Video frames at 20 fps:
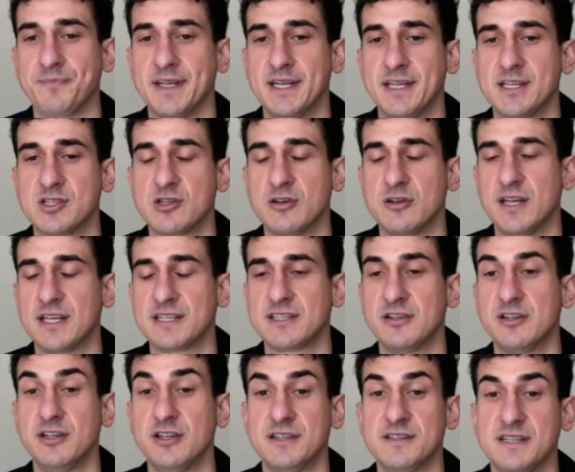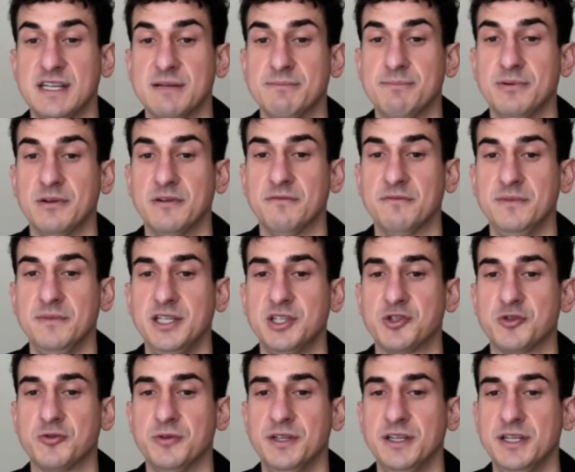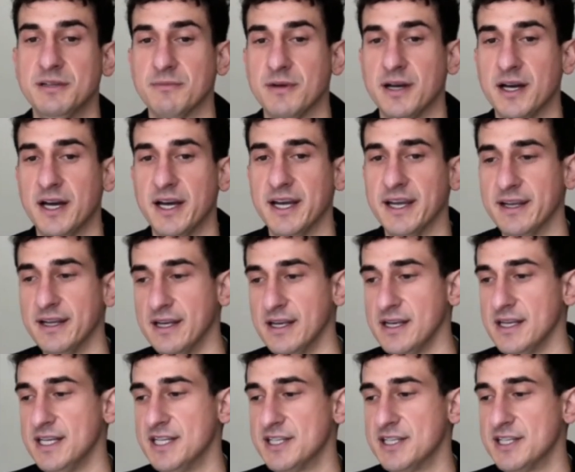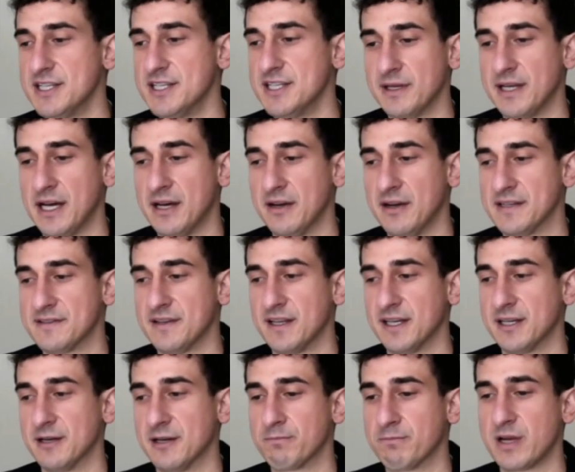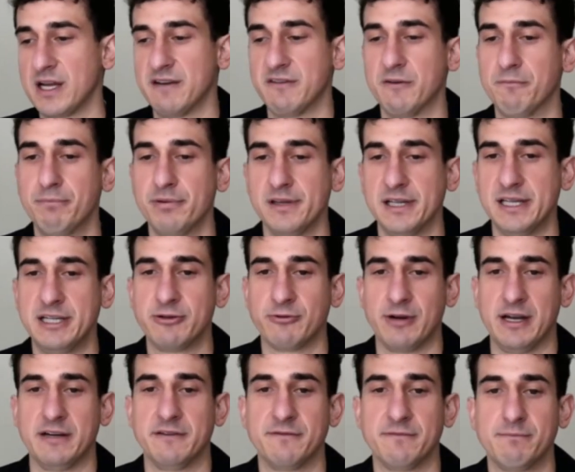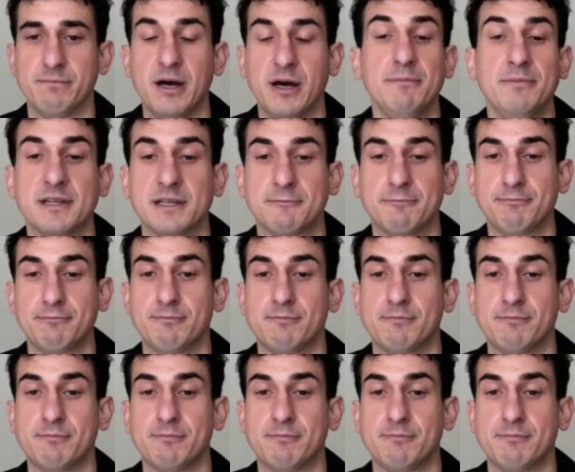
And so that's a good example of me treating my Instagram account as like a kind of a playground, public